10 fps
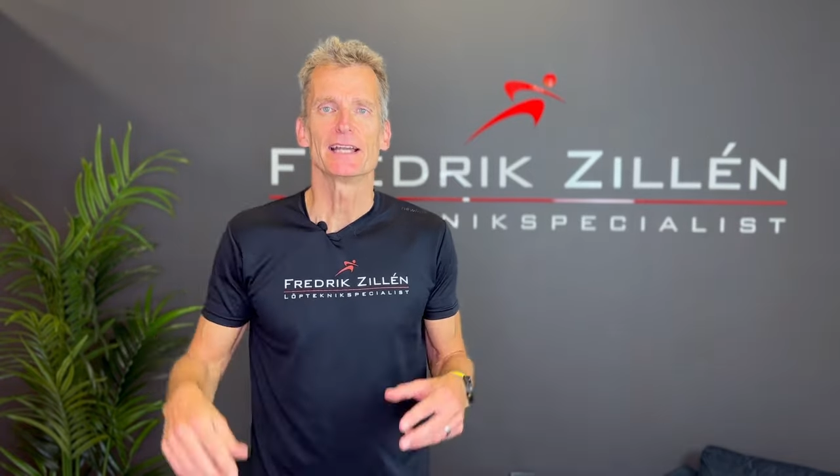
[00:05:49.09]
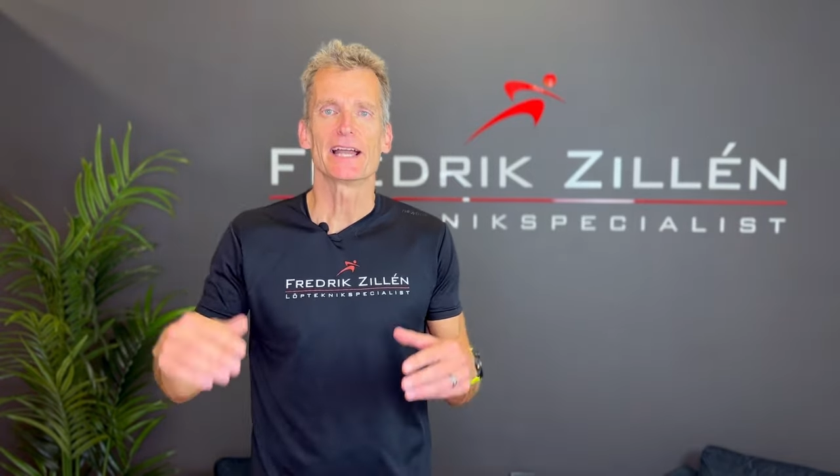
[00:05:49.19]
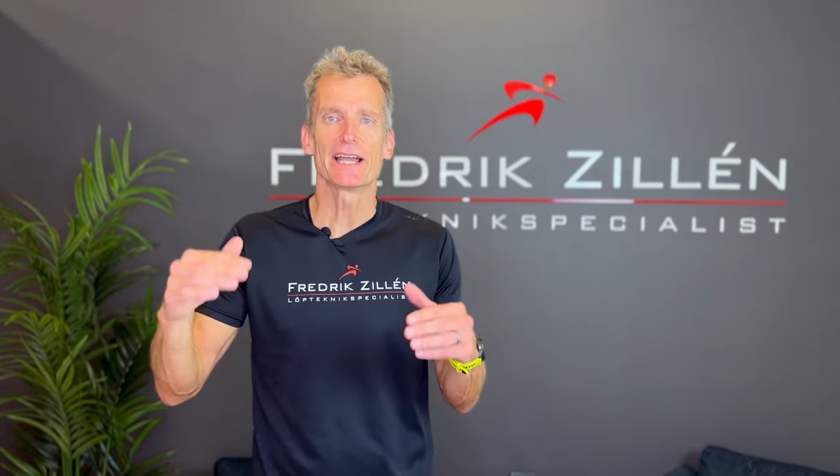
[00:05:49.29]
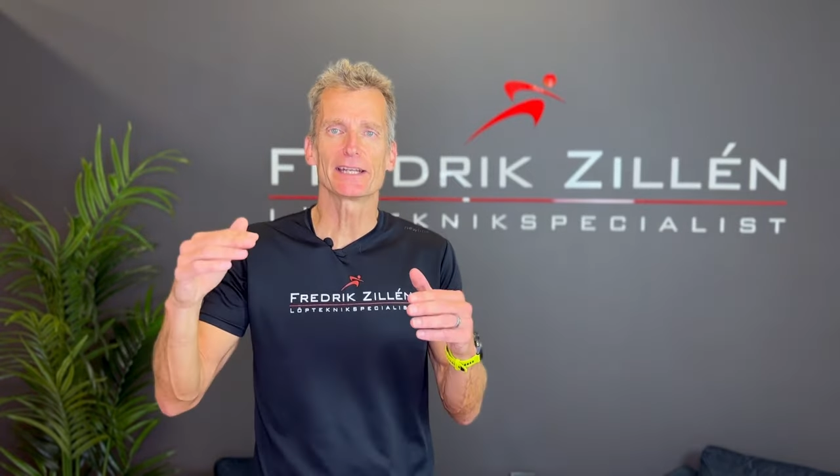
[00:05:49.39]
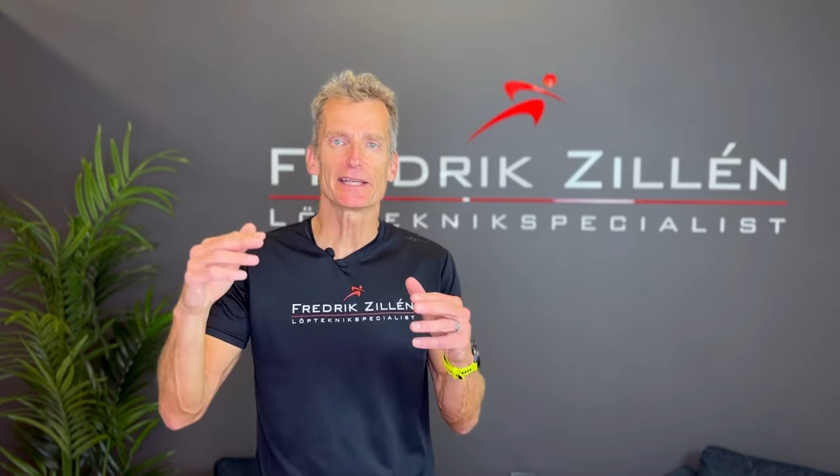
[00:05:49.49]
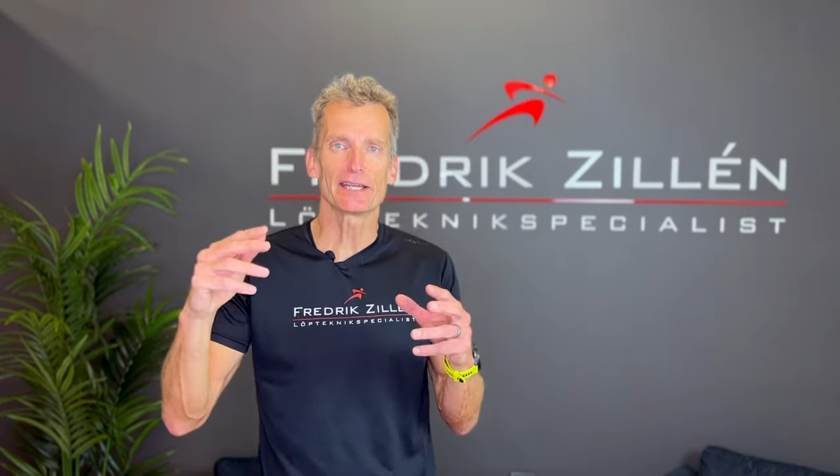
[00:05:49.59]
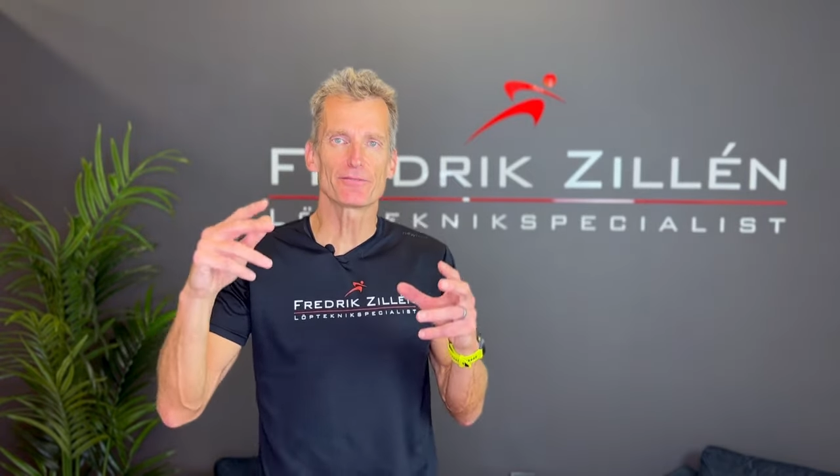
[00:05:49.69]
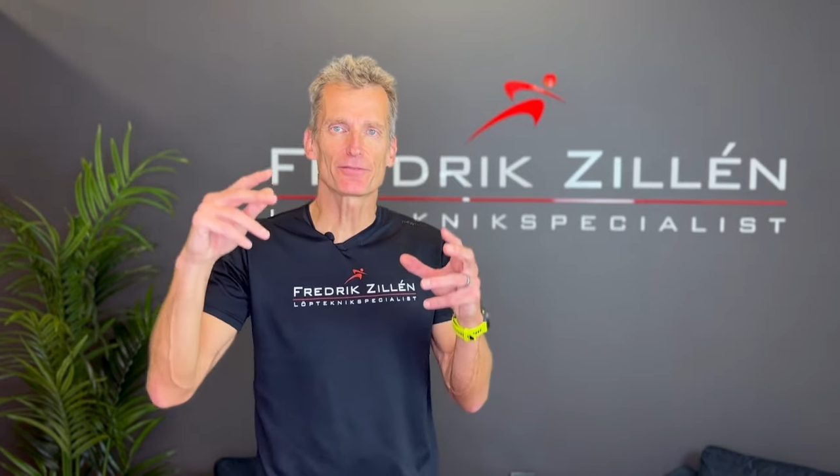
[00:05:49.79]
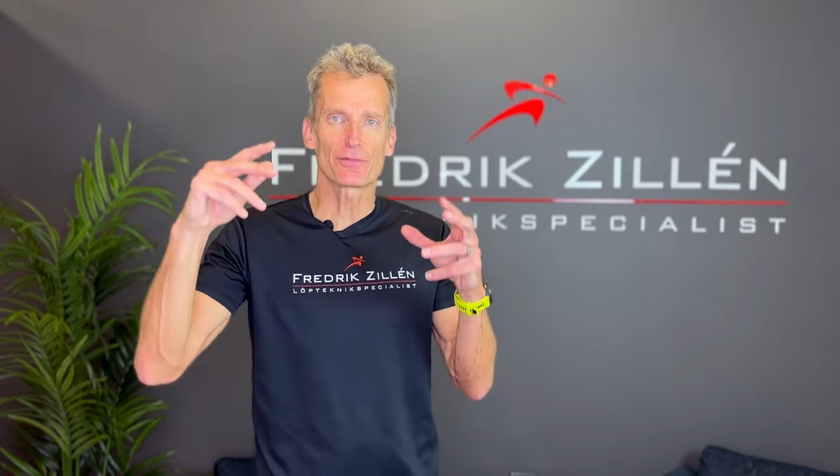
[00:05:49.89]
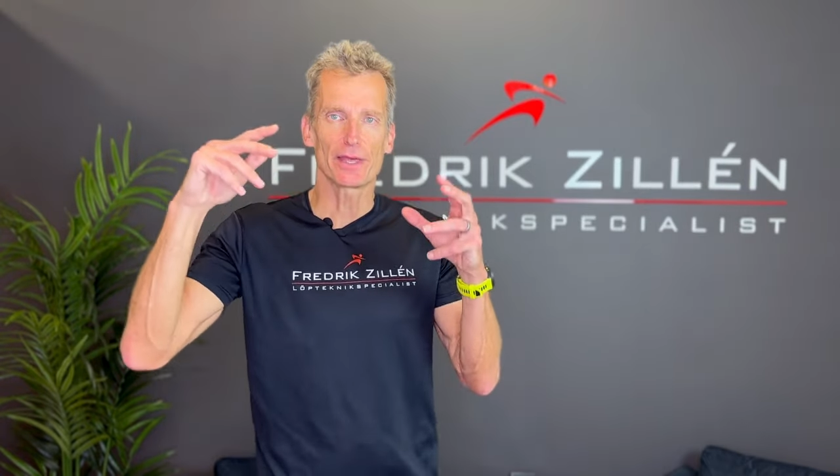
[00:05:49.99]
And
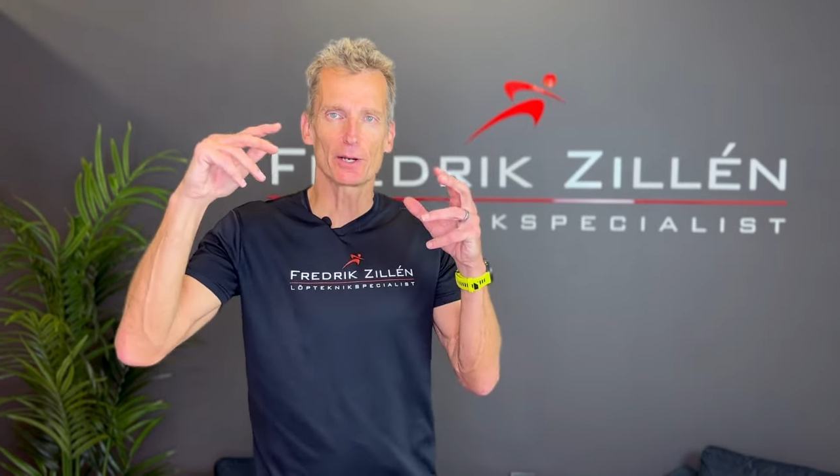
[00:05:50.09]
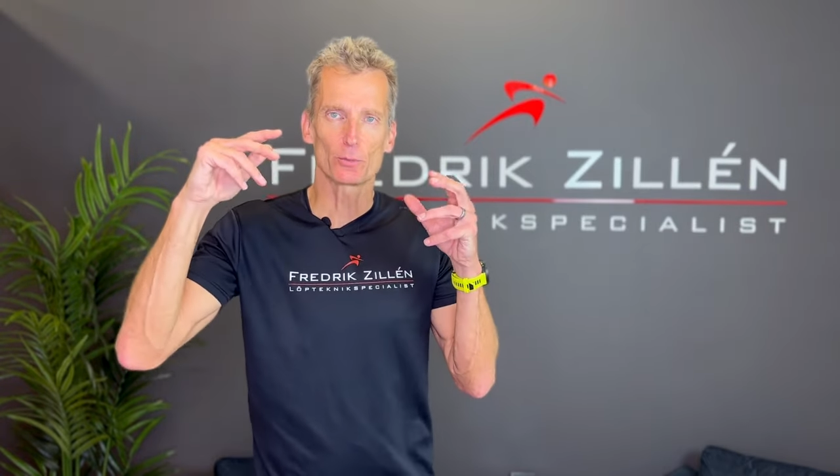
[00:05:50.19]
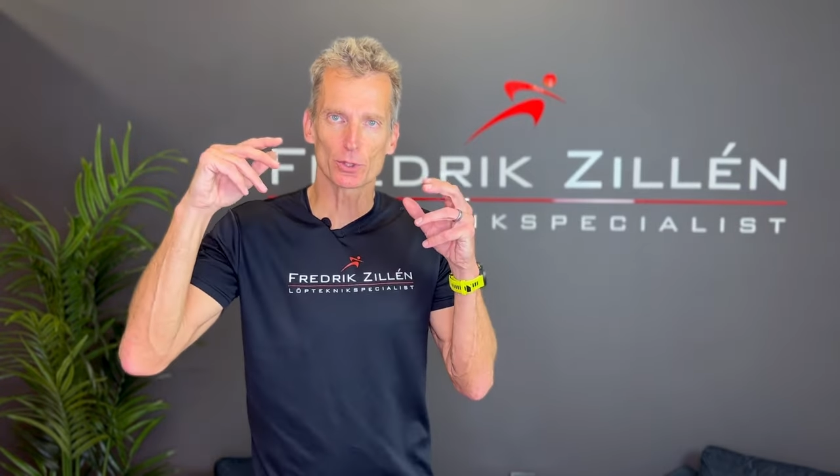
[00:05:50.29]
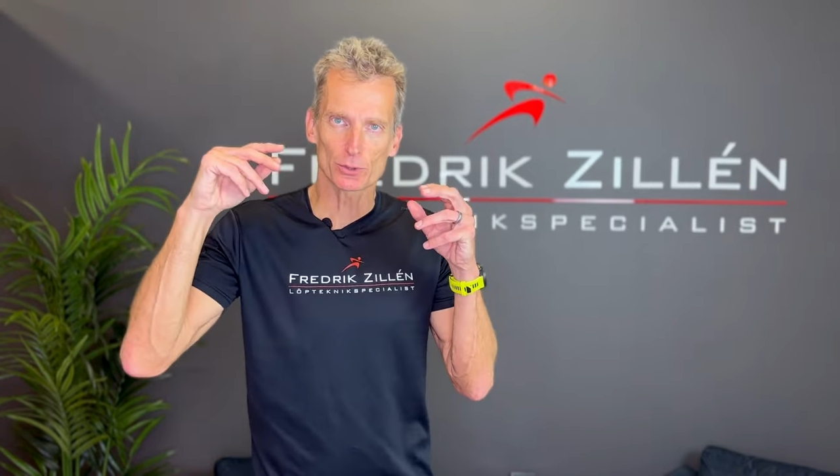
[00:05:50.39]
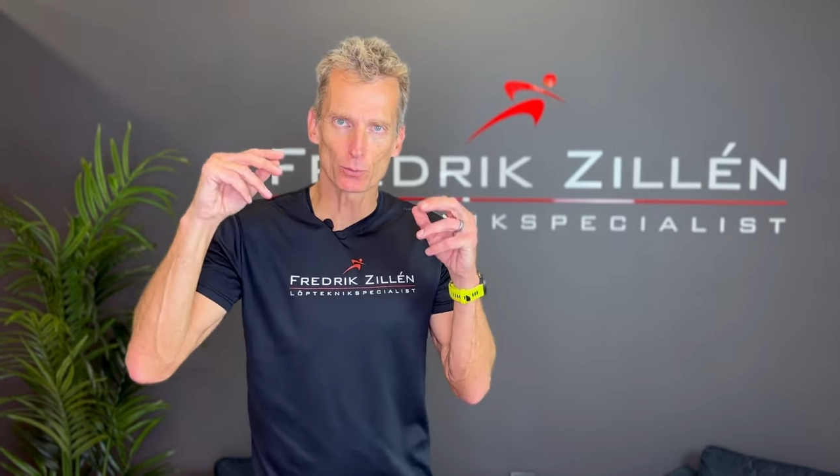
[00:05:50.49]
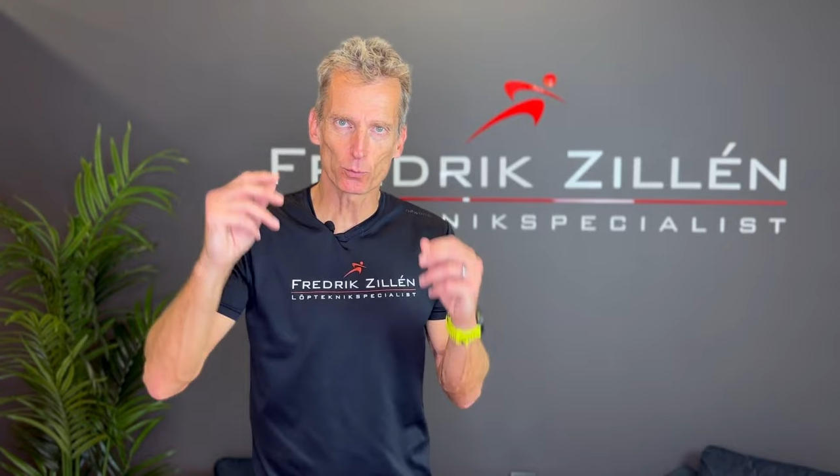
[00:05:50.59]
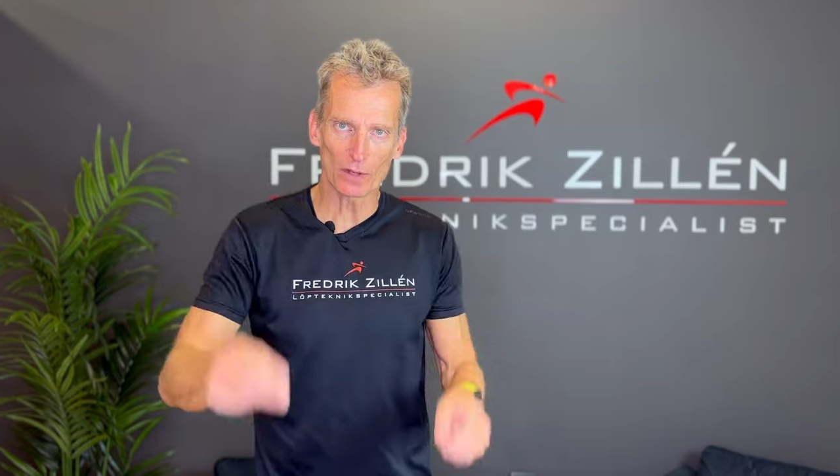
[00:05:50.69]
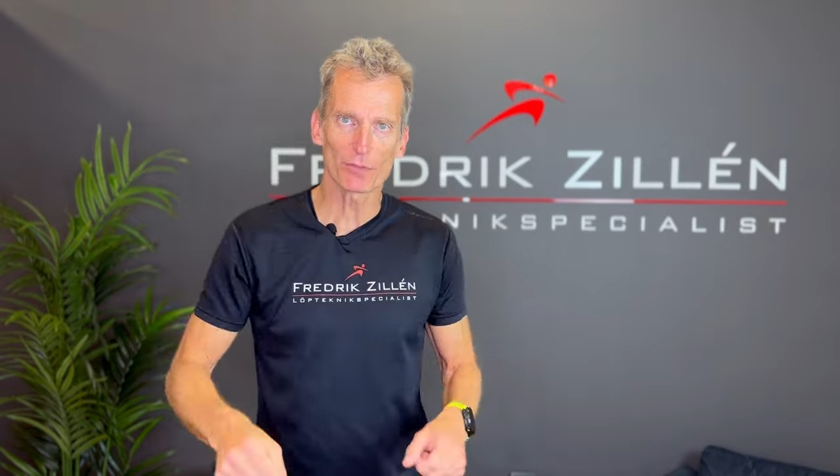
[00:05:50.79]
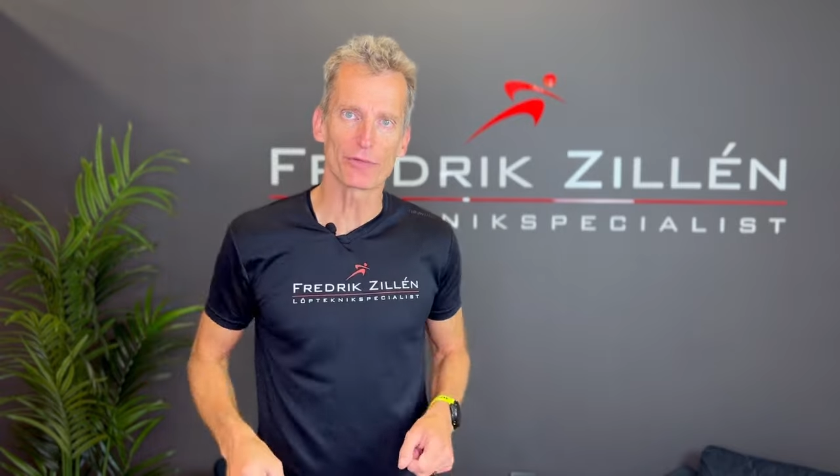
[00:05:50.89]
if there was one